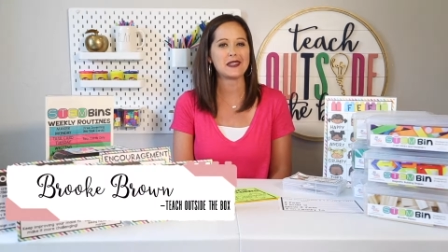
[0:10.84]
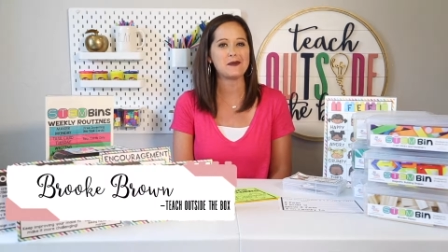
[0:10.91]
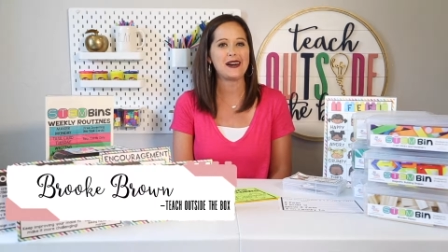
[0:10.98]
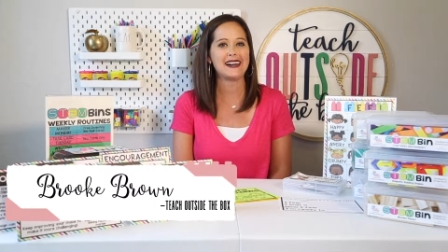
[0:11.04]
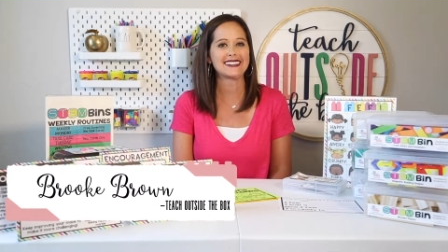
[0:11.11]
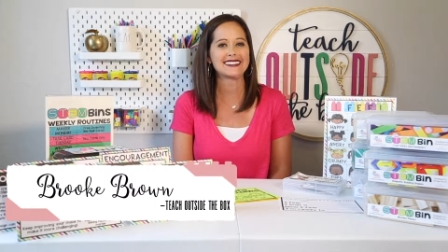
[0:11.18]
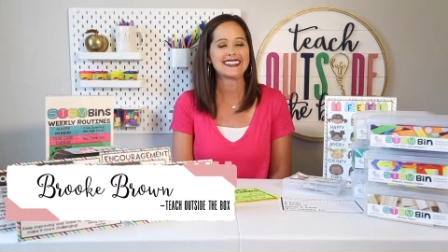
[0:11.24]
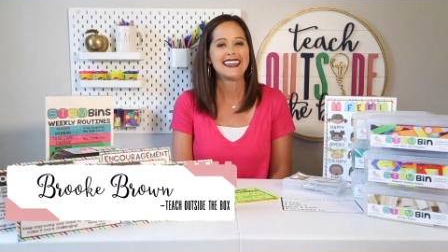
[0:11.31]
the
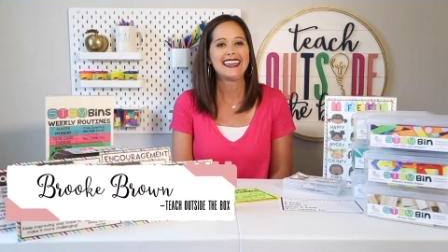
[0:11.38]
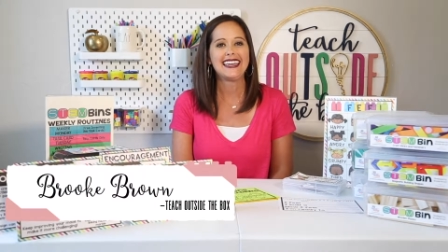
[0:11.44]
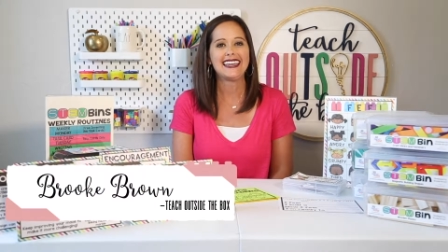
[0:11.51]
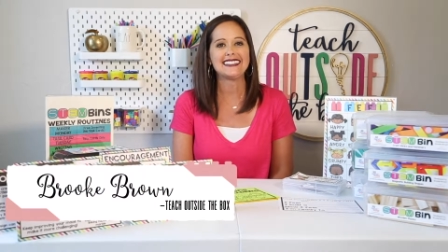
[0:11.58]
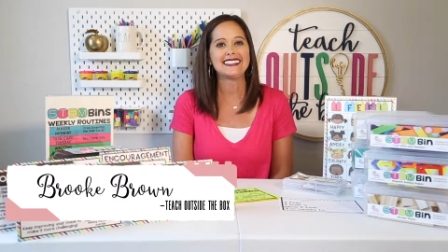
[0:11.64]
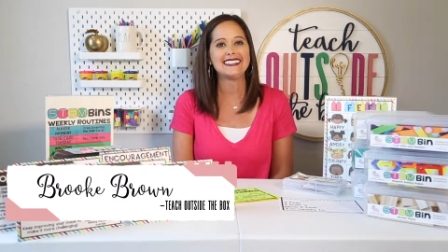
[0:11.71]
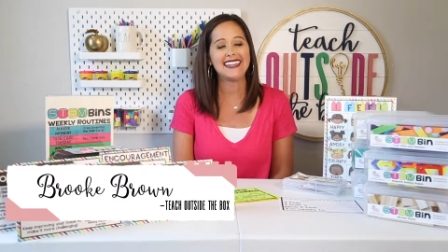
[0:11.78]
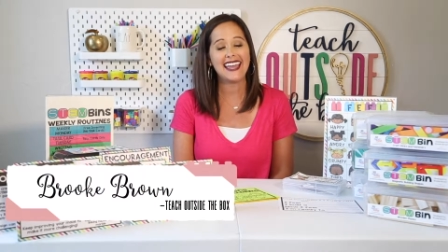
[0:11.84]
Box,
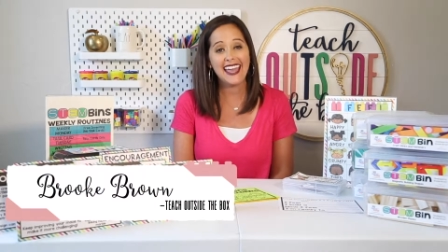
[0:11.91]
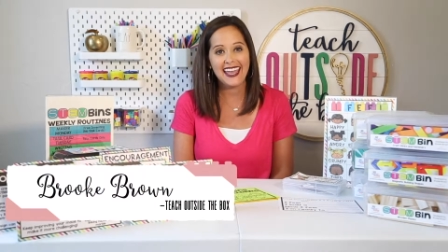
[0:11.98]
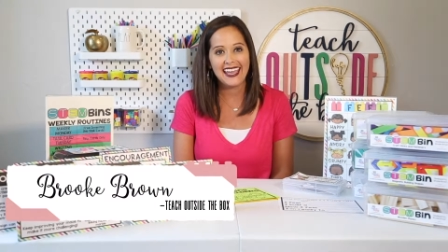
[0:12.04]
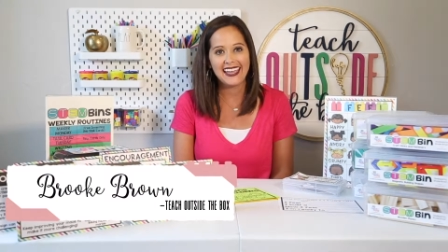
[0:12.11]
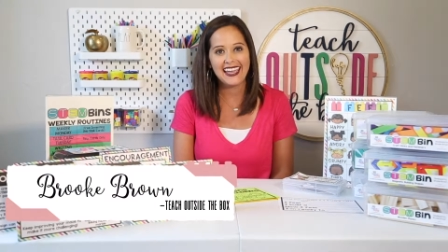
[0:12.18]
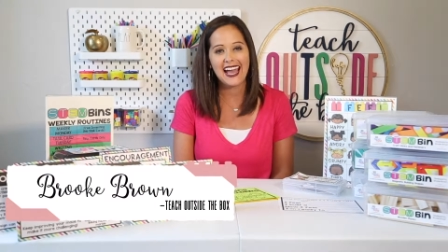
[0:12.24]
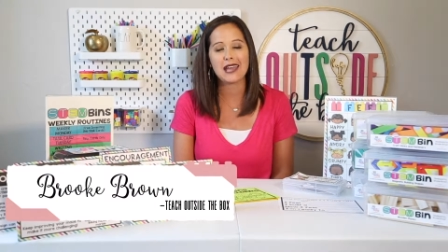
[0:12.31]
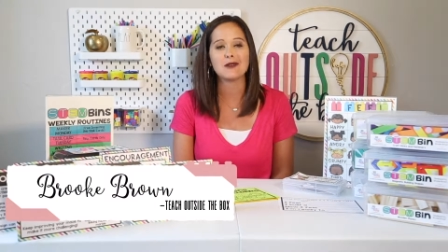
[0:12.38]
and
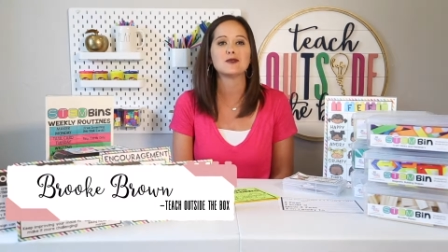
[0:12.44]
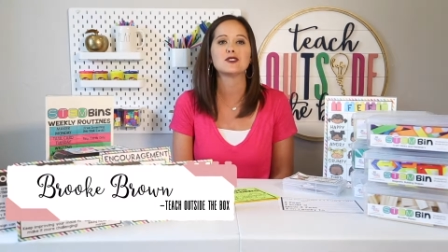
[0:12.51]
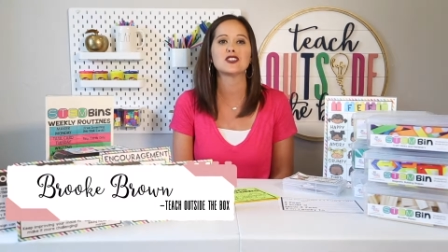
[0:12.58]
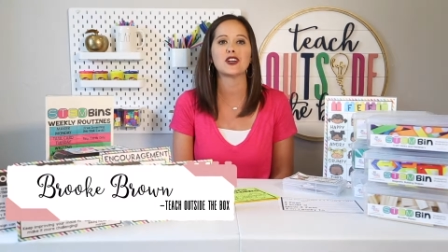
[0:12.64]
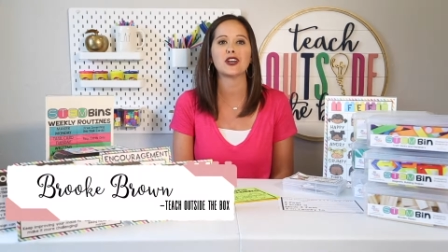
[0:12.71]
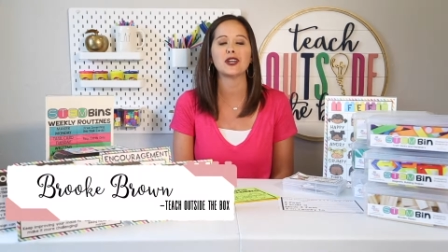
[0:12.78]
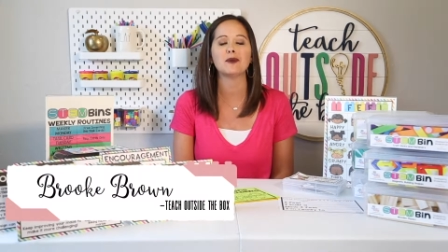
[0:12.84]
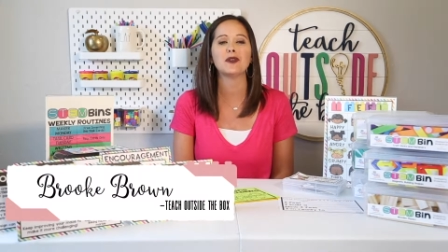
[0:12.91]
today I'm
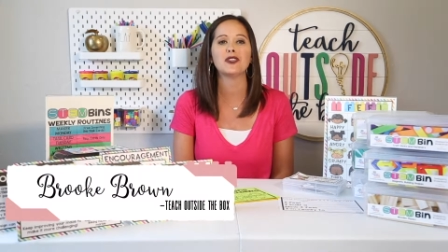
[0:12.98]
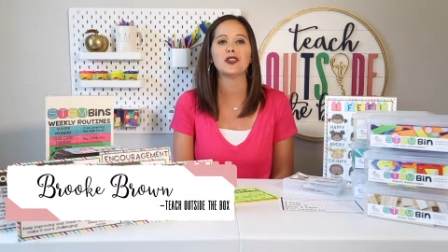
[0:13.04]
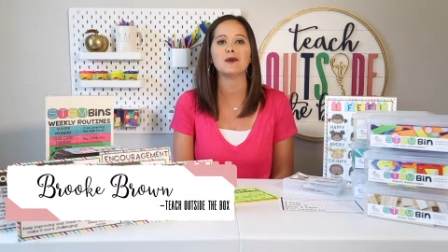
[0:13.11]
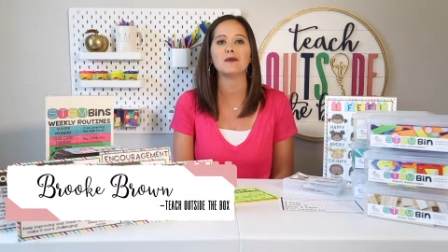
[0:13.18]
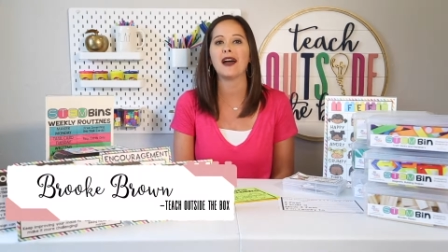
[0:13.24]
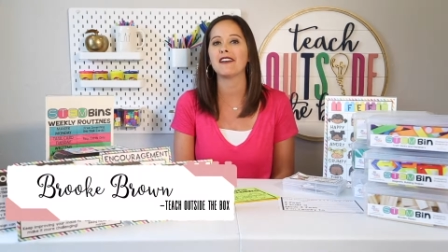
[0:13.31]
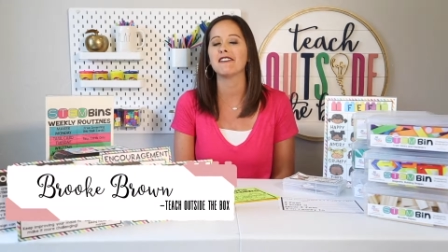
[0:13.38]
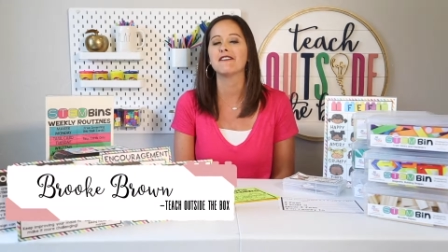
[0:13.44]
sharing with you
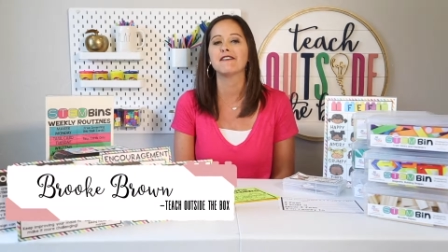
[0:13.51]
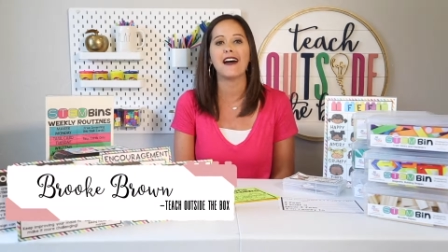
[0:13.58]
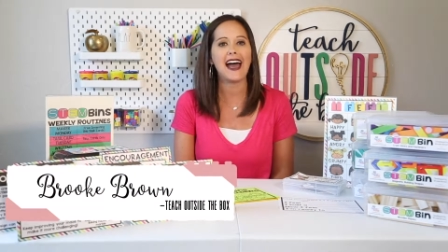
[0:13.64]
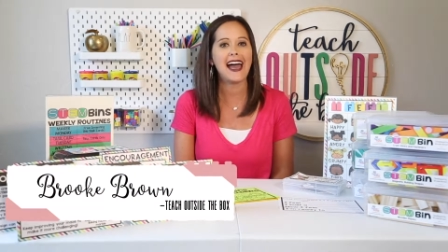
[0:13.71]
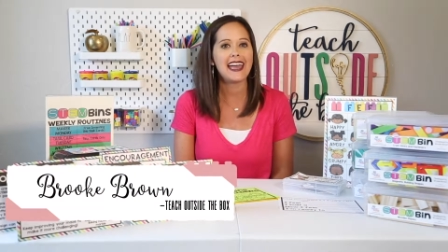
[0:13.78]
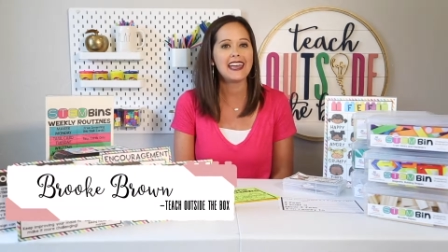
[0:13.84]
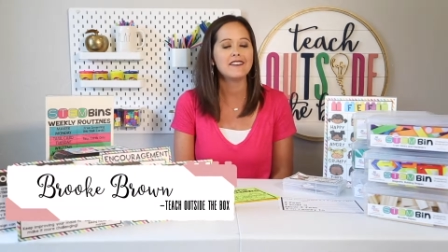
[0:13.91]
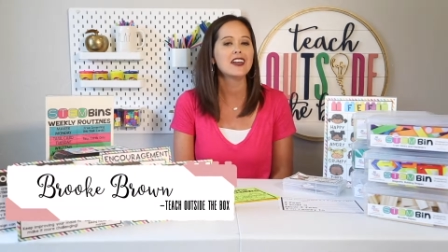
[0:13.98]
my
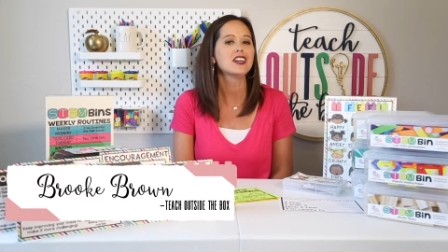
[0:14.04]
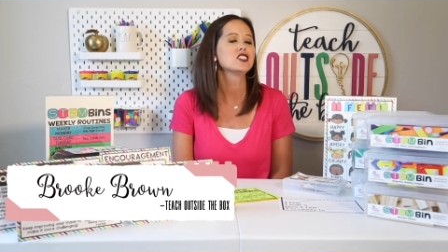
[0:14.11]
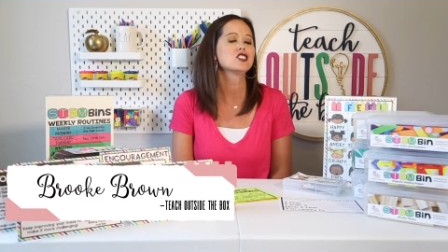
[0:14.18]
5